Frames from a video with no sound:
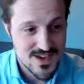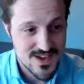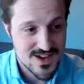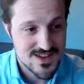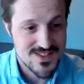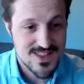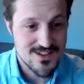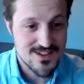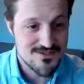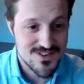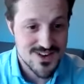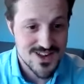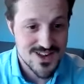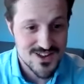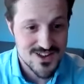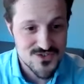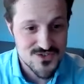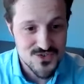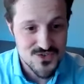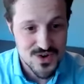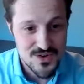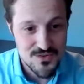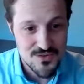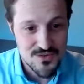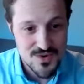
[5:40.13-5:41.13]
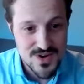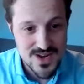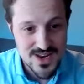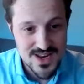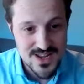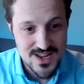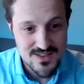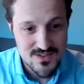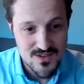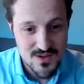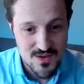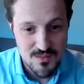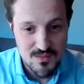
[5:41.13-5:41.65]
I definitely enjoyed
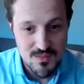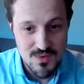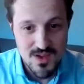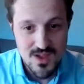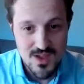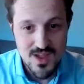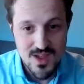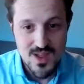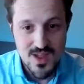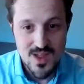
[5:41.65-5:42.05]
reading them.